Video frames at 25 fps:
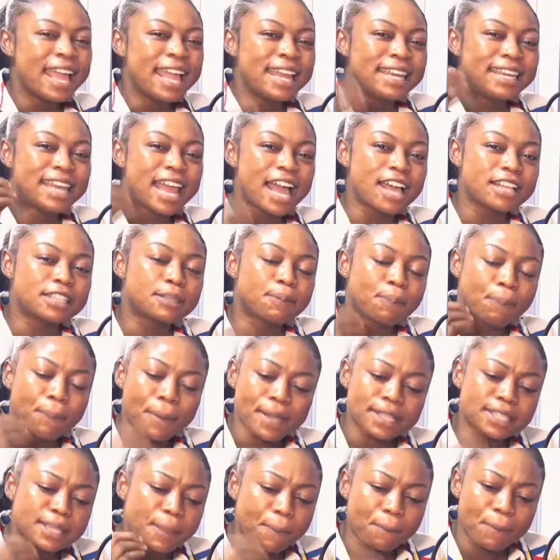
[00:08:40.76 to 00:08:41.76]
there's
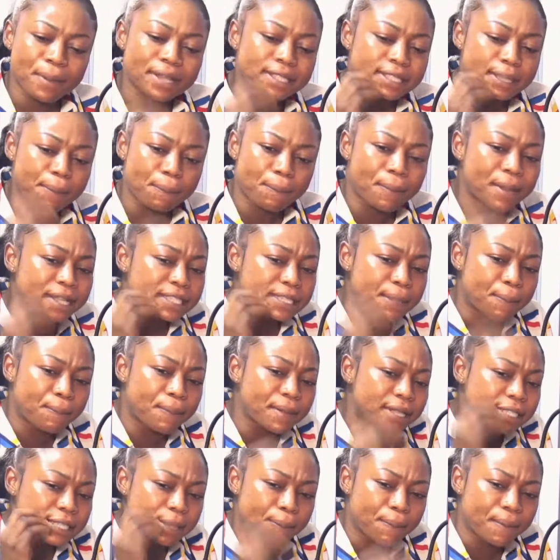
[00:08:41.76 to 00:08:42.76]

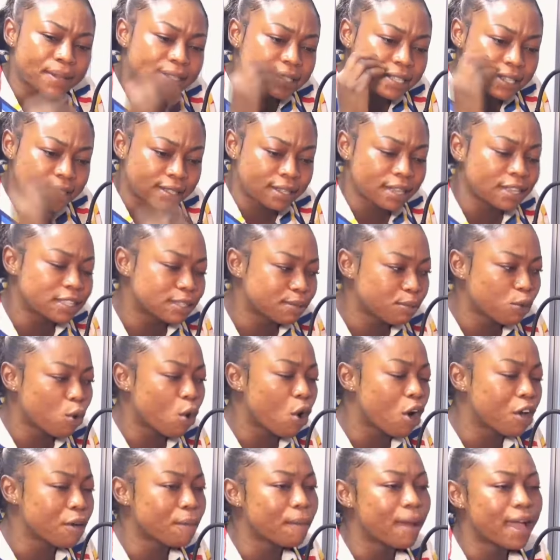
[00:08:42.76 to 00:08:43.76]
petty things we
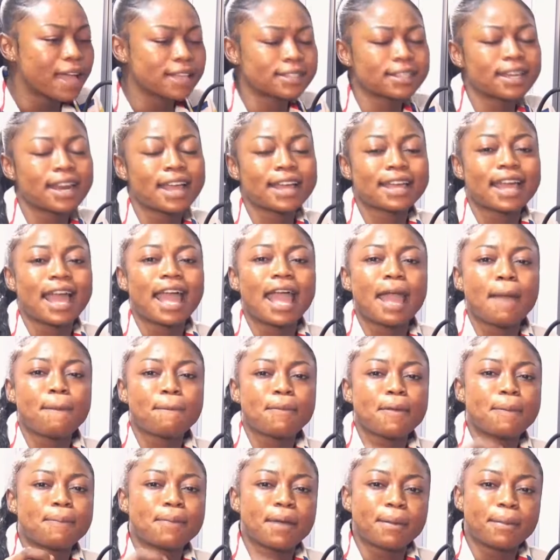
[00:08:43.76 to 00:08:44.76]
on my son and
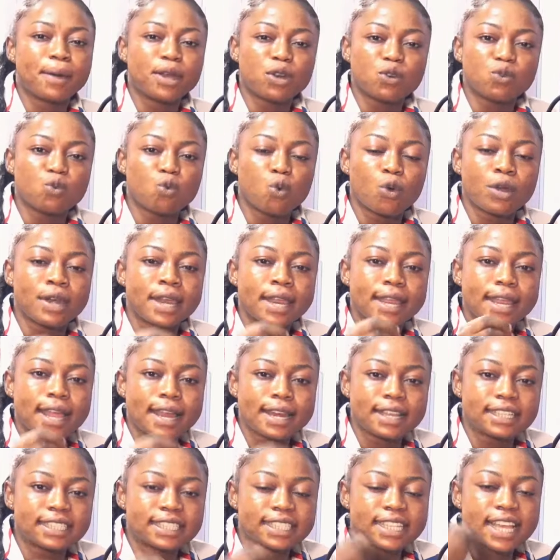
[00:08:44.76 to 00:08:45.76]
MPP man ni ko ni ye
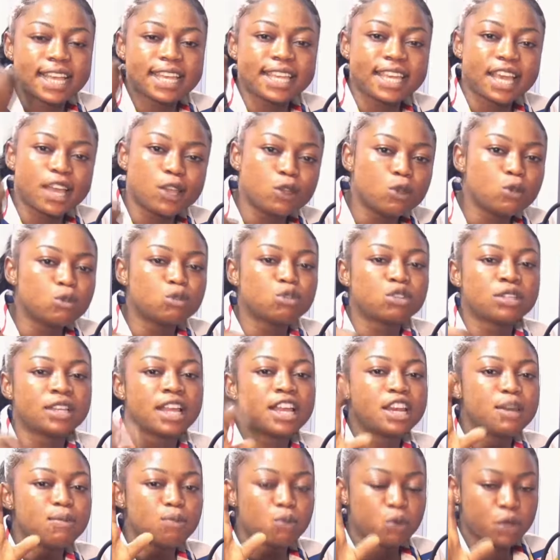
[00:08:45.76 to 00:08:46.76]
dey share ye youth na
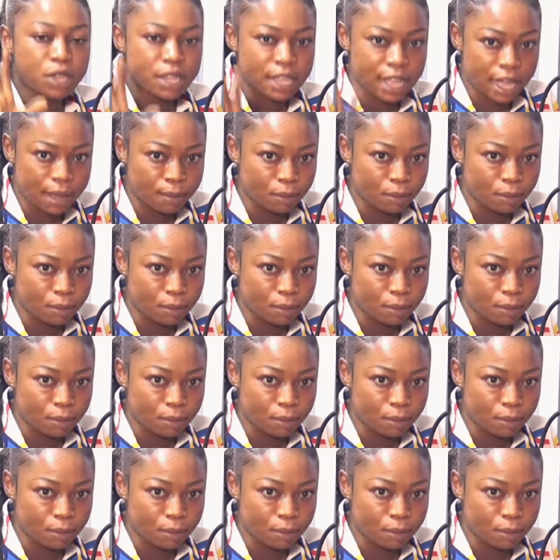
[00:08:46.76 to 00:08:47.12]
ni munyam